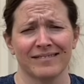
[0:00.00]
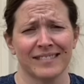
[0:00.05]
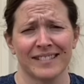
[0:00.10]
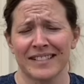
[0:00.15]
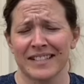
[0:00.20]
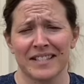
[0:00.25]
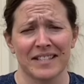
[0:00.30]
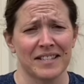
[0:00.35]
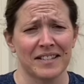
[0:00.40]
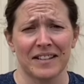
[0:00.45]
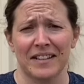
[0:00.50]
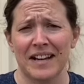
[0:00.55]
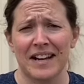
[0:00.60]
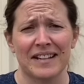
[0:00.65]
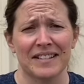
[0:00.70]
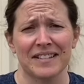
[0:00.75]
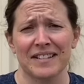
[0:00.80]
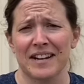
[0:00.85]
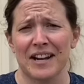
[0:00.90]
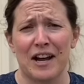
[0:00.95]
It's the
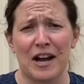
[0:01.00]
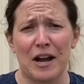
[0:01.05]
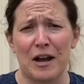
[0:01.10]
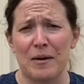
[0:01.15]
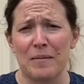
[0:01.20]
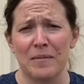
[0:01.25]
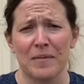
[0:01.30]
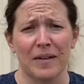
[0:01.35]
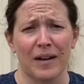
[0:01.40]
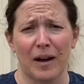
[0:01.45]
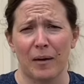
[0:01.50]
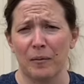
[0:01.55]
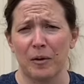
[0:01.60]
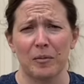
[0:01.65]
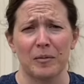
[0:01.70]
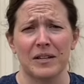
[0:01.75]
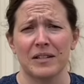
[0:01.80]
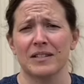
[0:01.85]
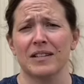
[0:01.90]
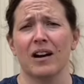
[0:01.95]
last time I'm going to
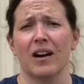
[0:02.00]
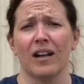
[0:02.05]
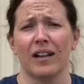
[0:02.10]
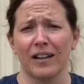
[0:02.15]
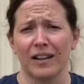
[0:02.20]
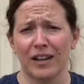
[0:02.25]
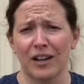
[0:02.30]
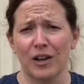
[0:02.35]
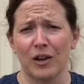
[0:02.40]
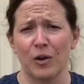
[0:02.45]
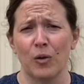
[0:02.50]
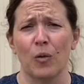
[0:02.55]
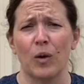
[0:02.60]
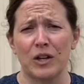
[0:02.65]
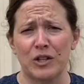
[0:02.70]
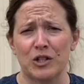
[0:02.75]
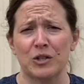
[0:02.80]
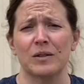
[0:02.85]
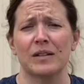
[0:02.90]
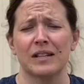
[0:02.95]
be telling you
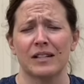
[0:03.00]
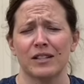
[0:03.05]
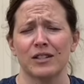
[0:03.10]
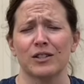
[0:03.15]
what you need to